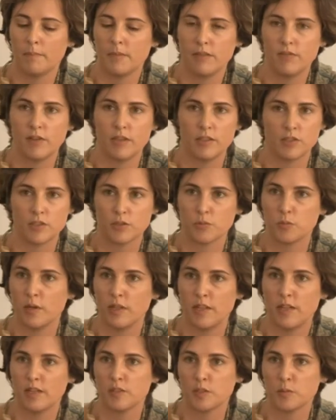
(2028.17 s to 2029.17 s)
even just
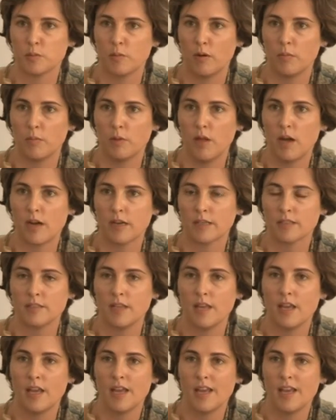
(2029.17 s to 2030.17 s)
within small blocks,
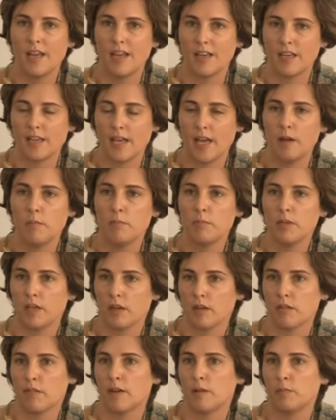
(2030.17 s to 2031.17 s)
can be
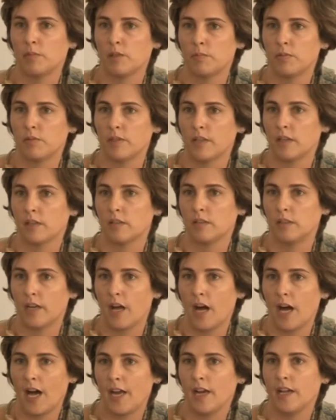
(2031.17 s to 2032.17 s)
incredibly political at
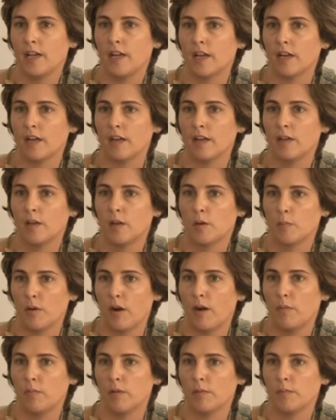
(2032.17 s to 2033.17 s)
hiding
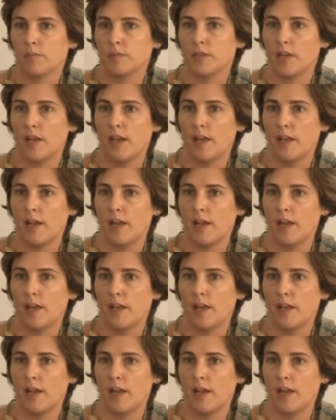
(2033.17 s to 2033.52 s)
problems,